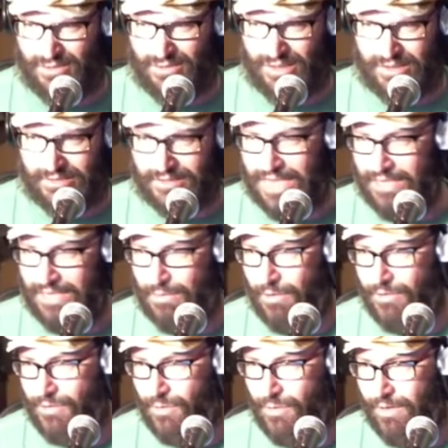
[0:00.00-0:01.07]
think say
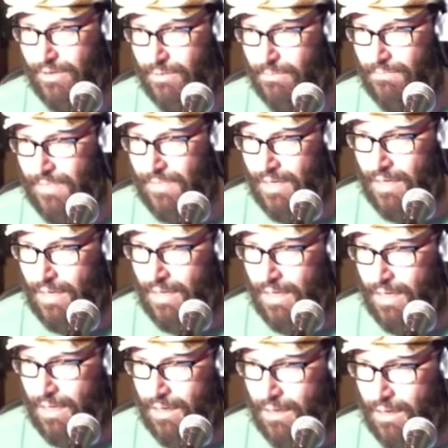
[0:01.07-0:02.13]
DiMarzio on them.
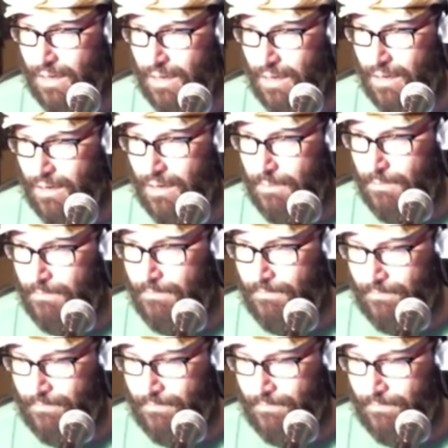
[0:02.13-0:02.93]
Um,